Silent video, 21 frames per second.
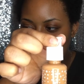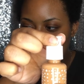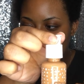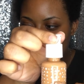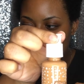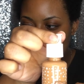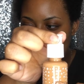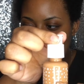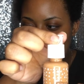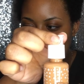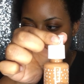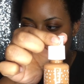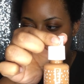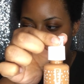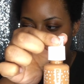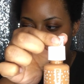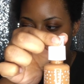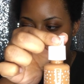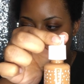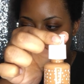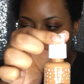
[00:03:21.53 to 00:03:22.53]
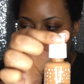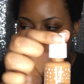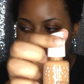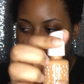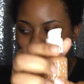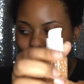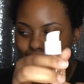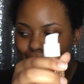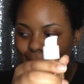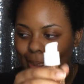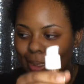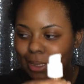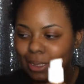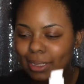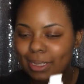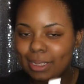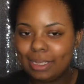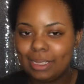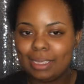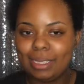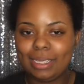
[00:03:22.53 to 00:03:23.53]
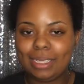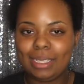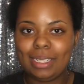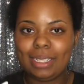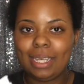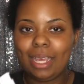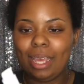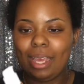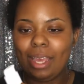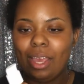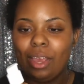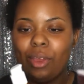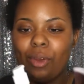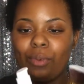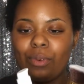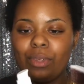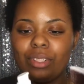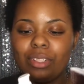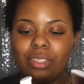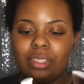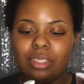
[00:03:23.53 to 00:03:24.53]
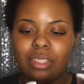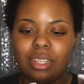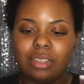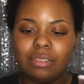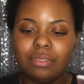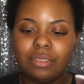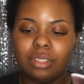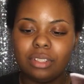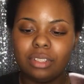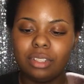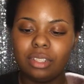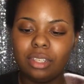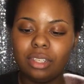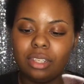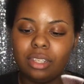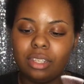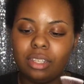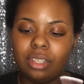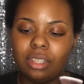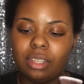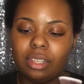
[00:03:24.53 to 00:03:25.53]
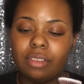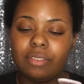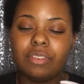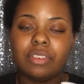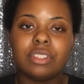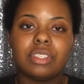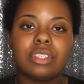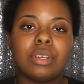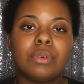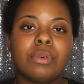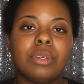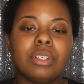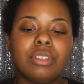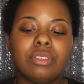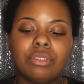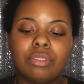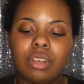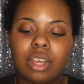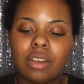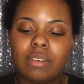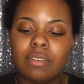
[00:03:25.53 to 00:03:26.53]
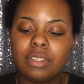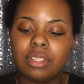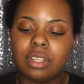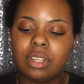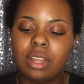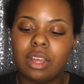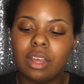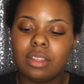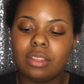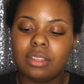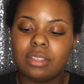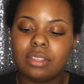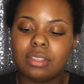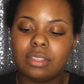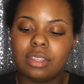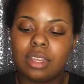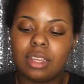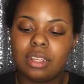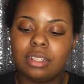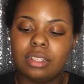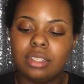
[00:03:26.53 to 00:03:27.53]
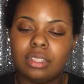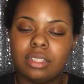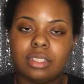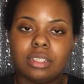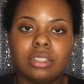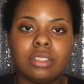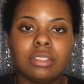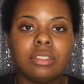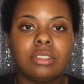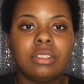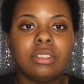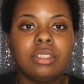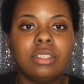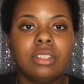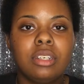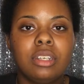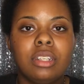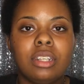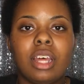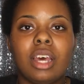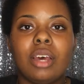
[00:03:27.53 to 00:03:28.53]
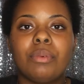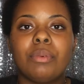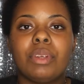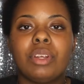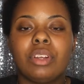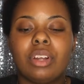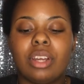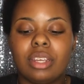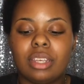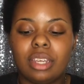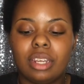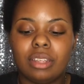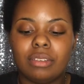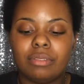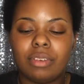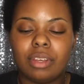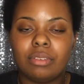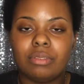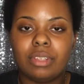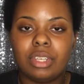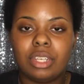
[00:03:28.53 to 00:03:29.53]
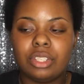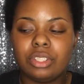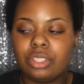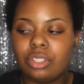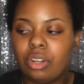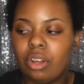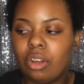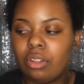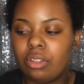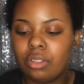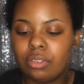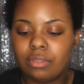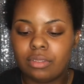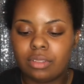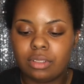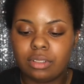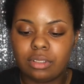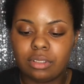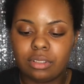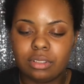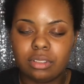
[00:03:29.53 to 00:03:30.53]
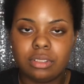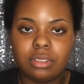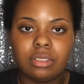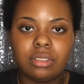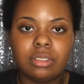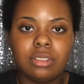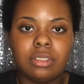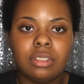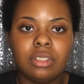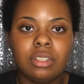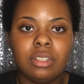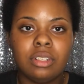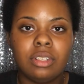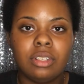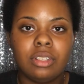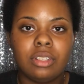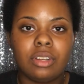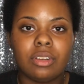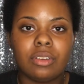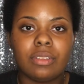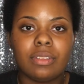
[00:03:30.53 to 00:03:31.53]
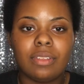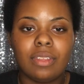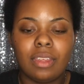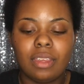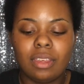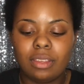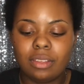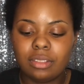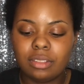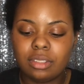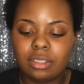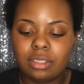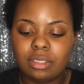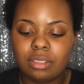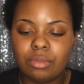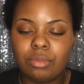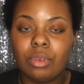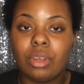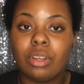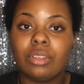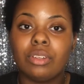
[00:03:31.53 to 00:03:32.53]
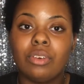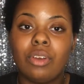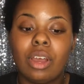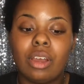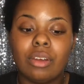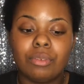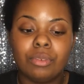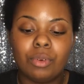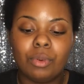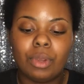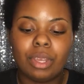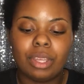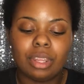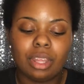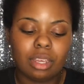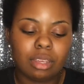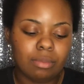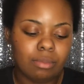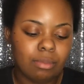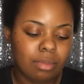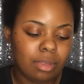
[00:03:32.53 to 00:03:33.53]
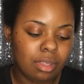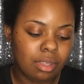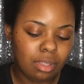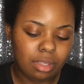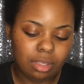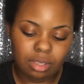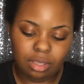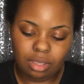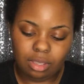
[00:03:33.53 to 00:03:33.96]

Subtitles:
Unlocked. Which is definitely, if you're someone who travels a lot, this is ideal. That way you're not getting foundation all over your things. You all know how annoying that can be.